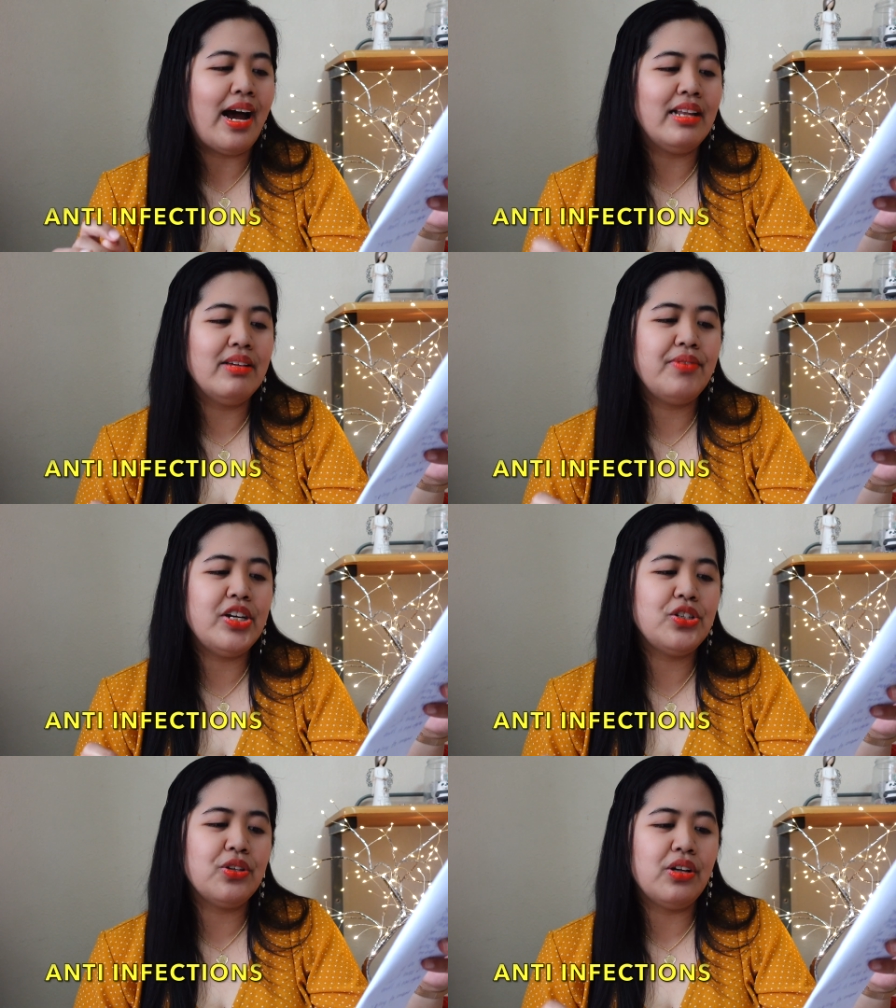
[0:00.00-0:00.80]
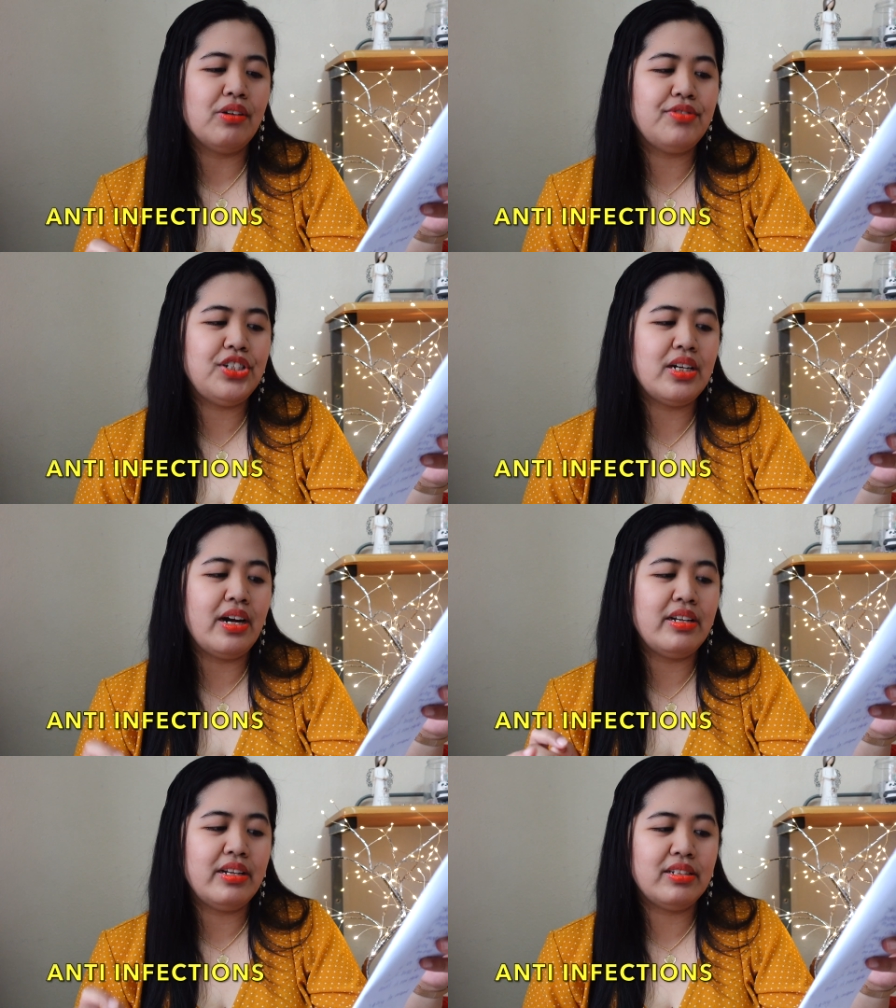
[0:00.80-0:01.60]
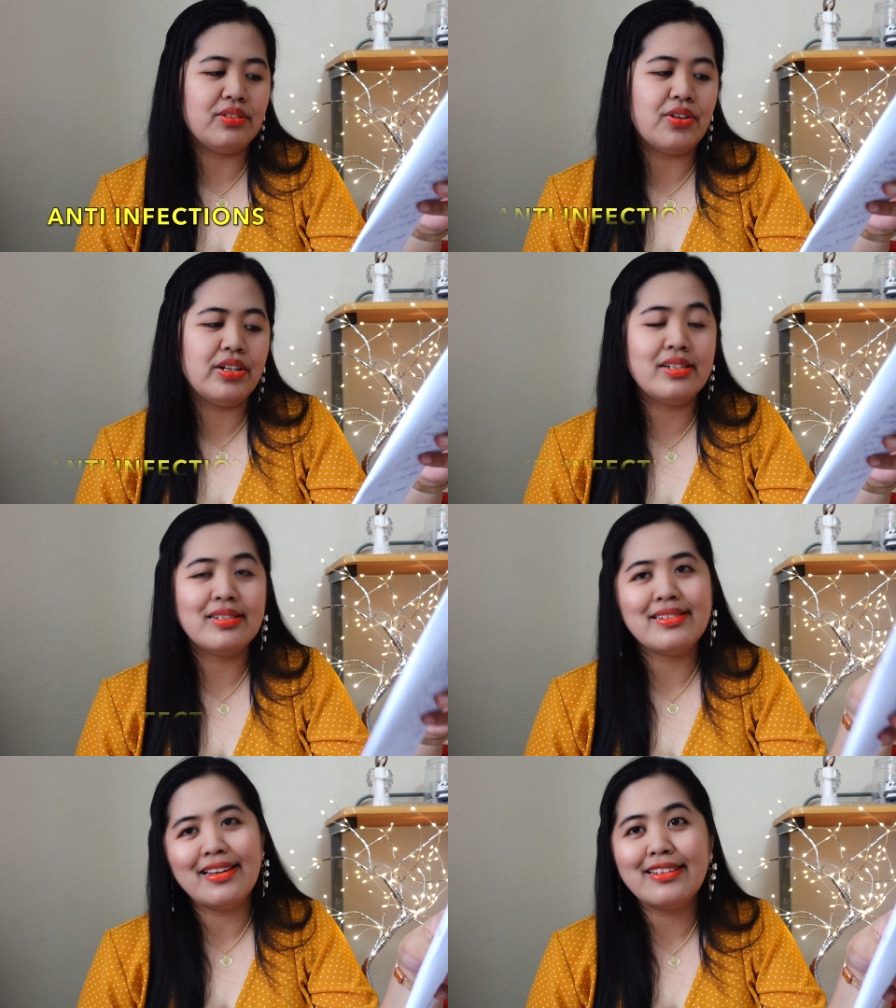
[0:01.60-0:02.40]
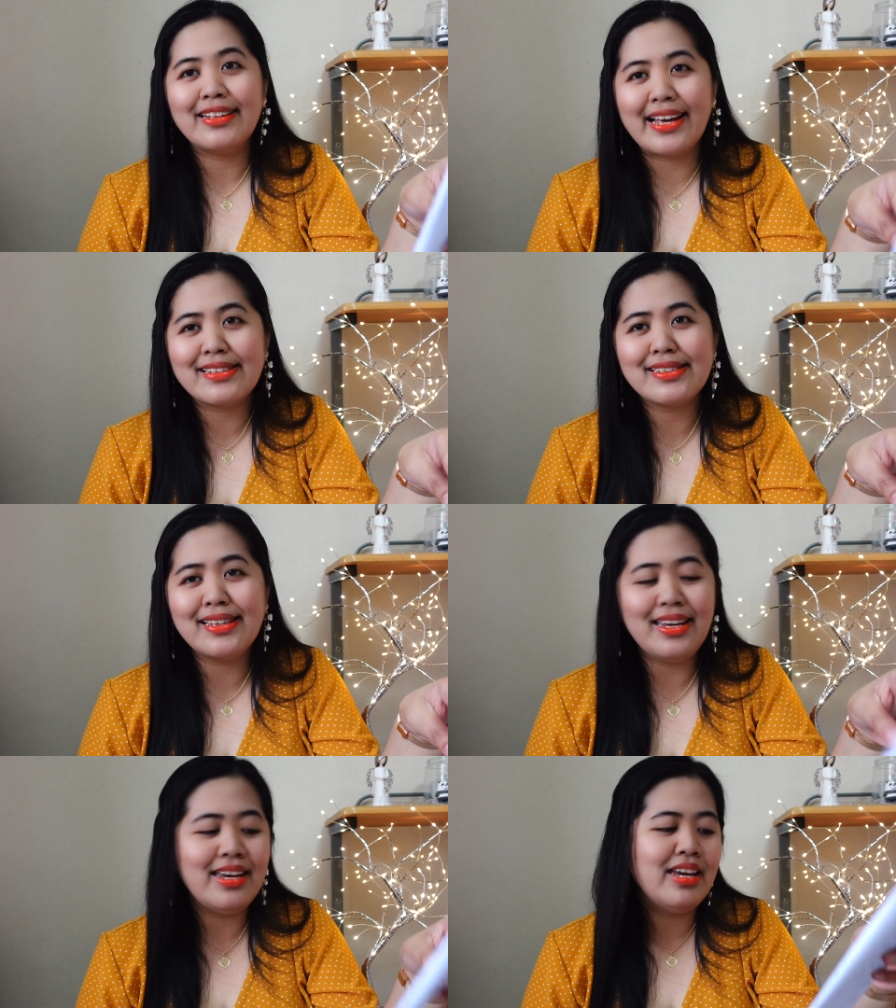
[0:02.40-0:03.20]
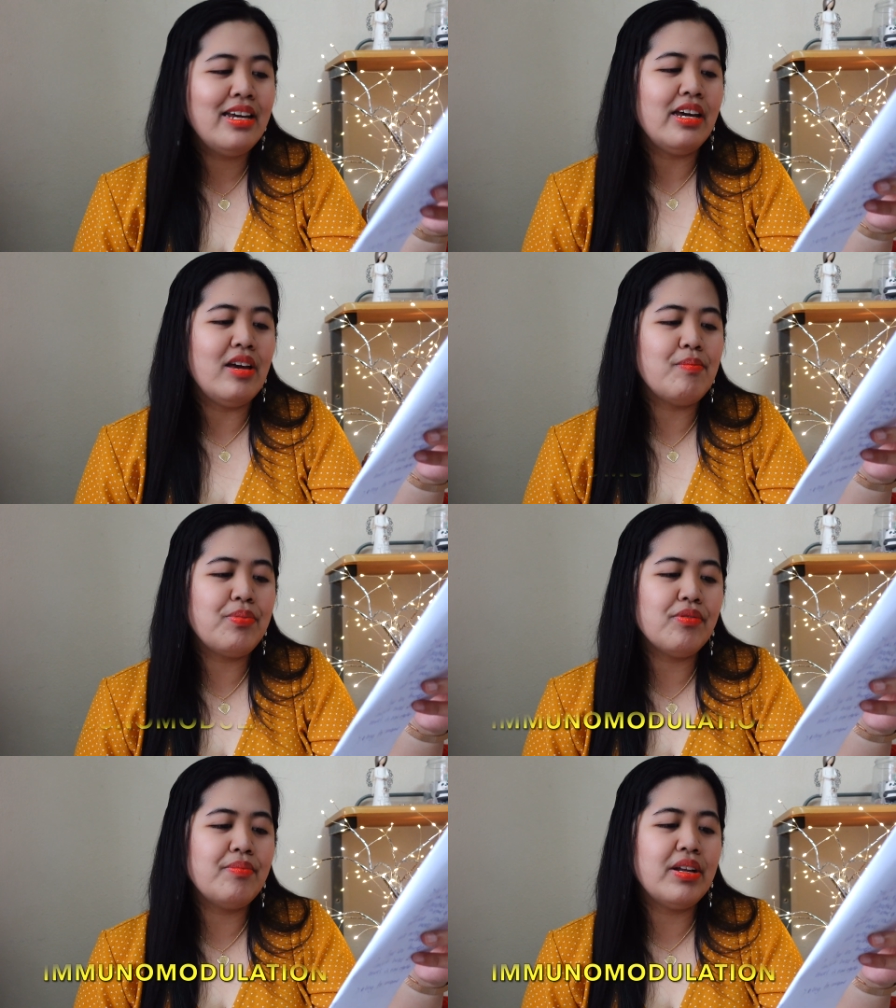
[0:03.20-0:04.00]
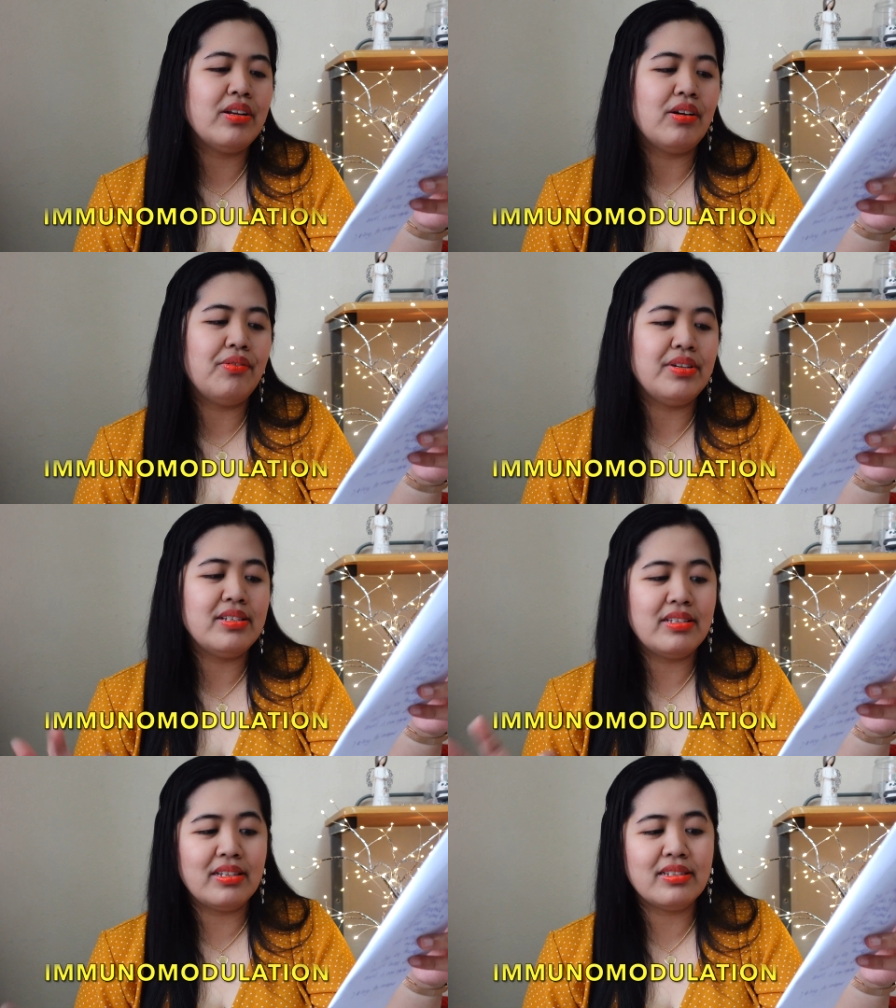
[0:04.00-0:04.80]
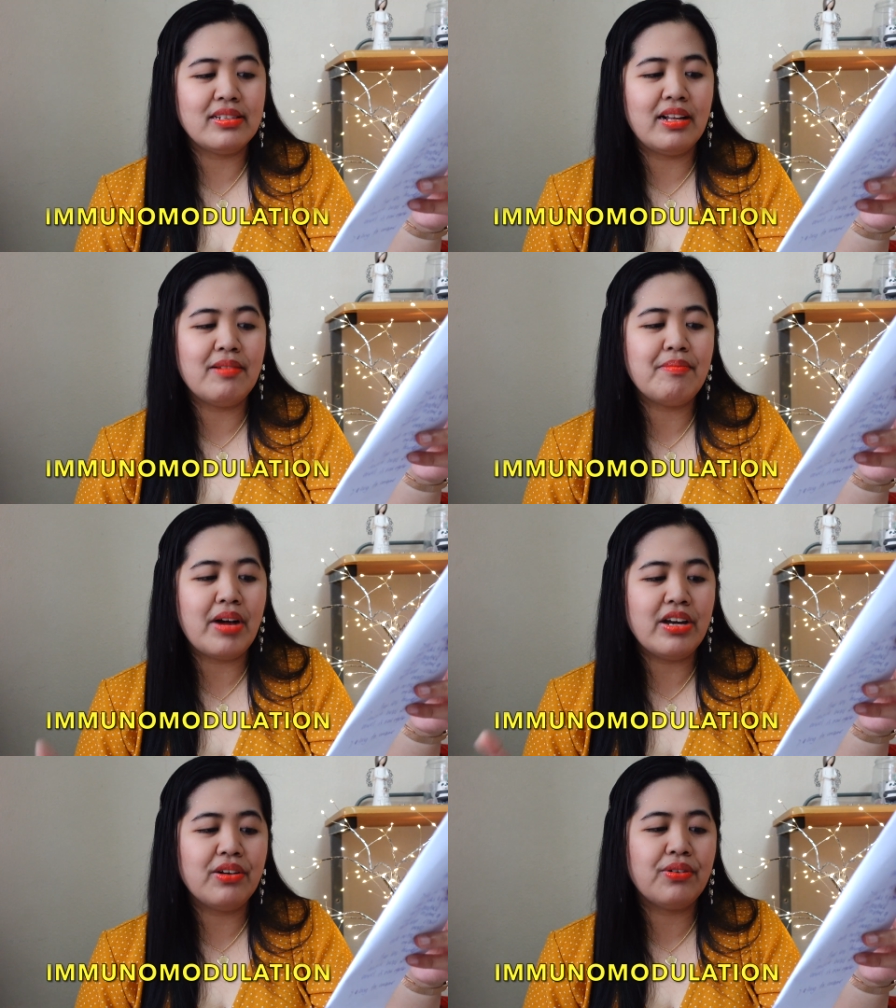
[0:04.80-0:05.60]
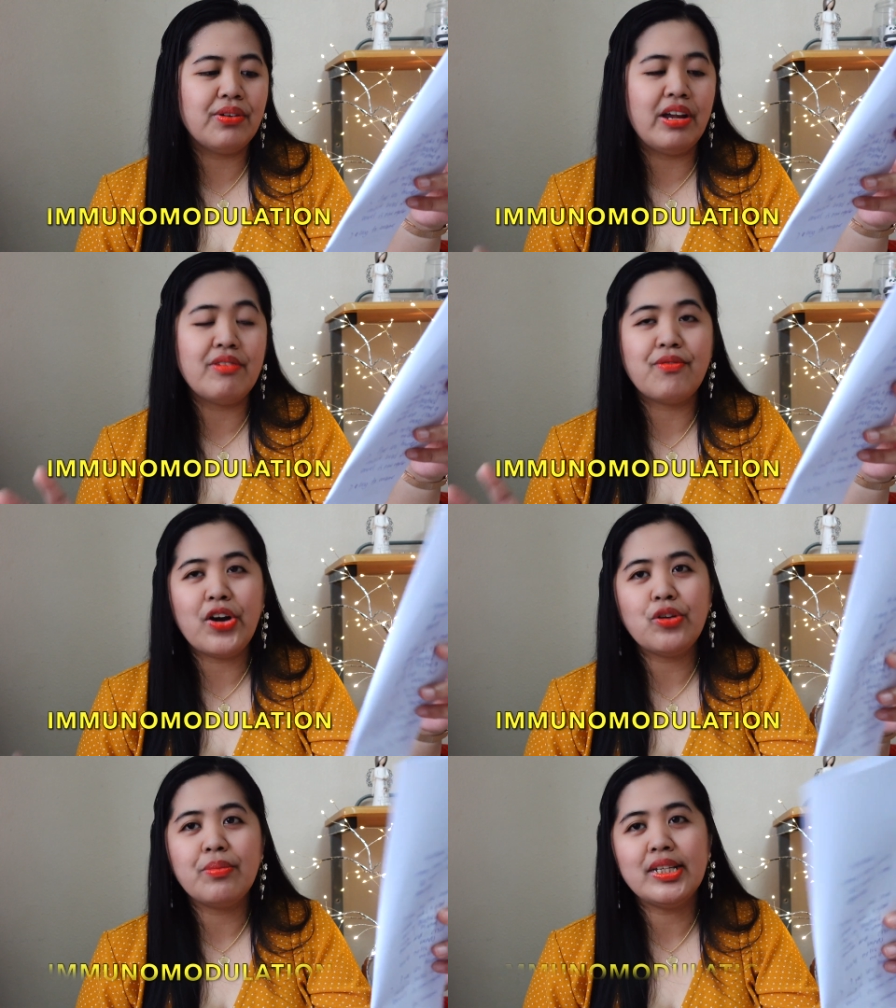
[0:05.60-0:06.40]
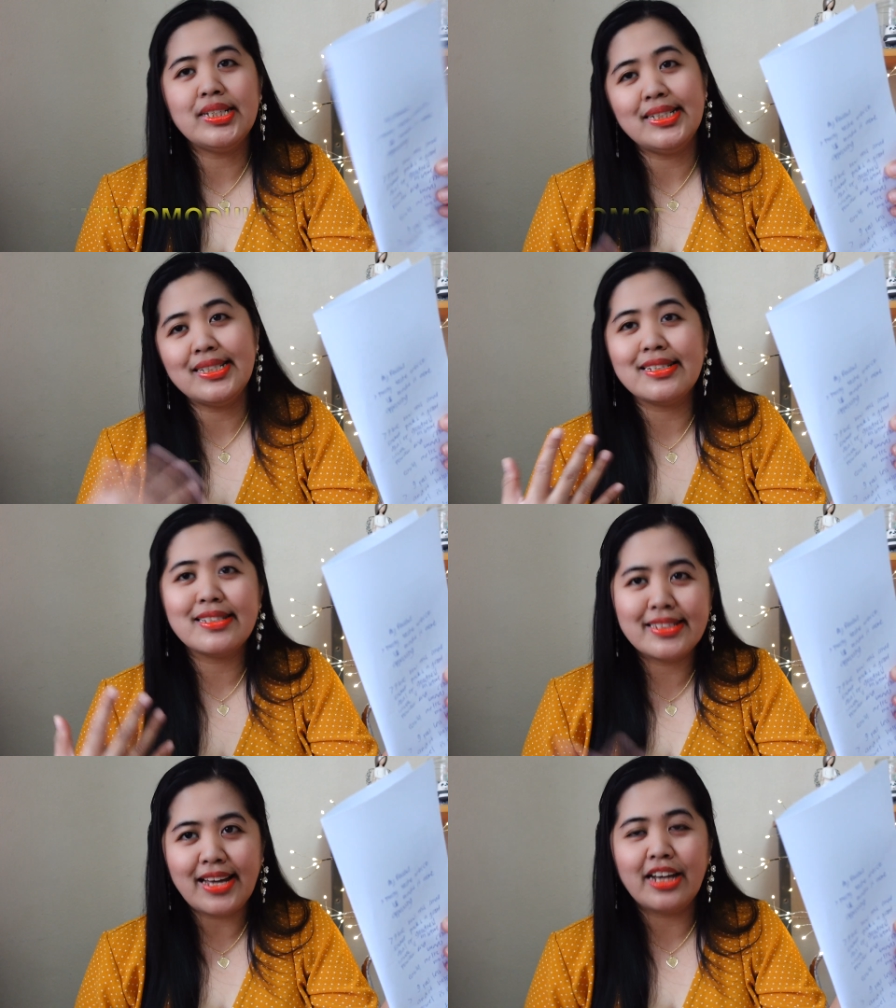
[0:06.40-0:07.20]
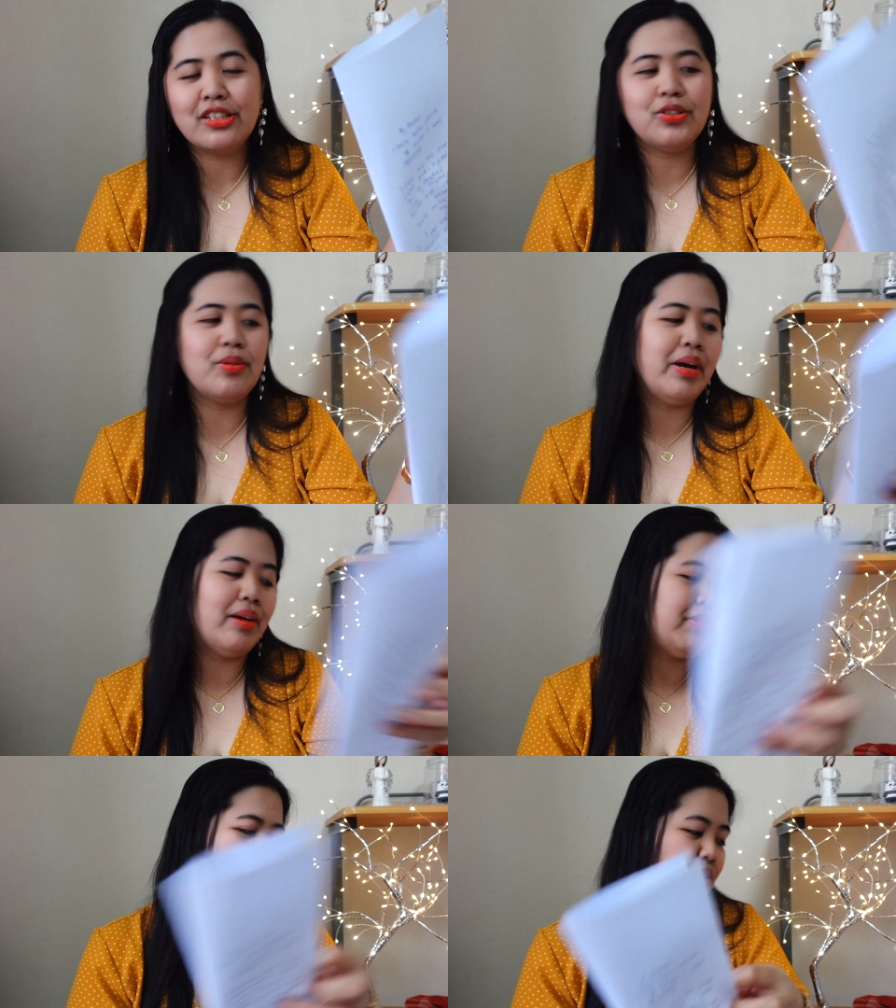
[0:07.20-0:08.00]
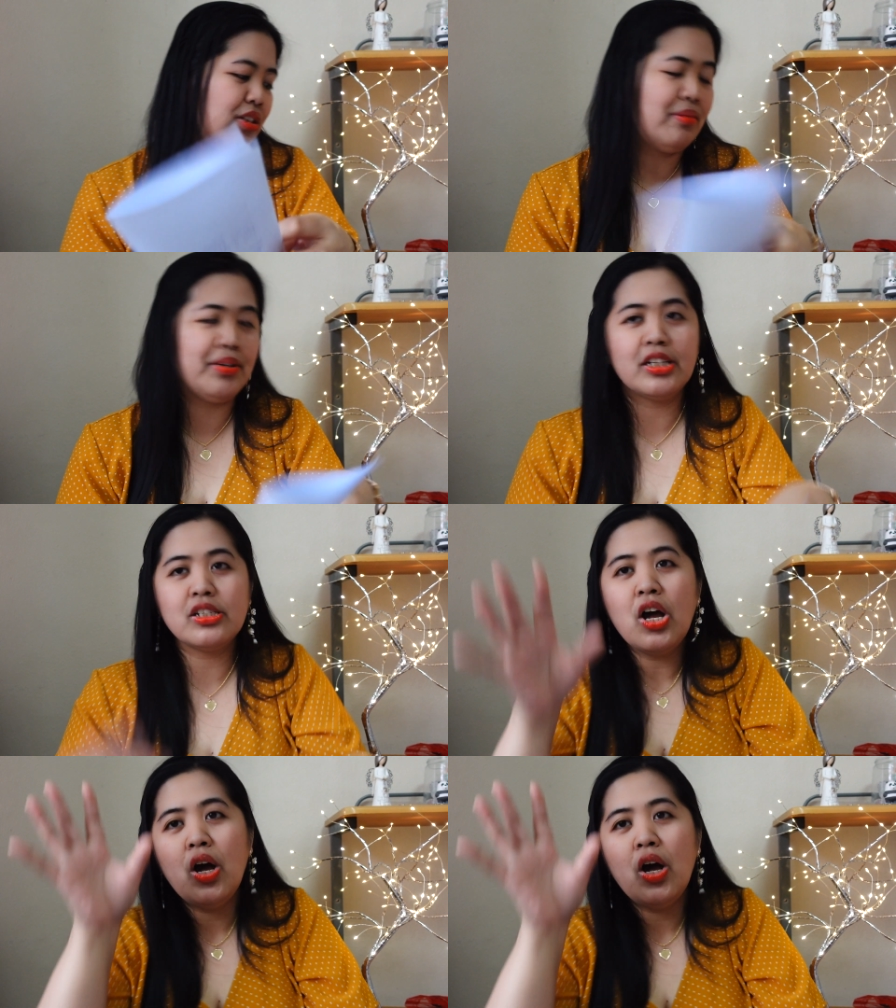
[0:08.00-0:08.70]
alleviation of G I disorders, and lastly improvement of intestinal microenvironment is inside. So my amigos and amigas,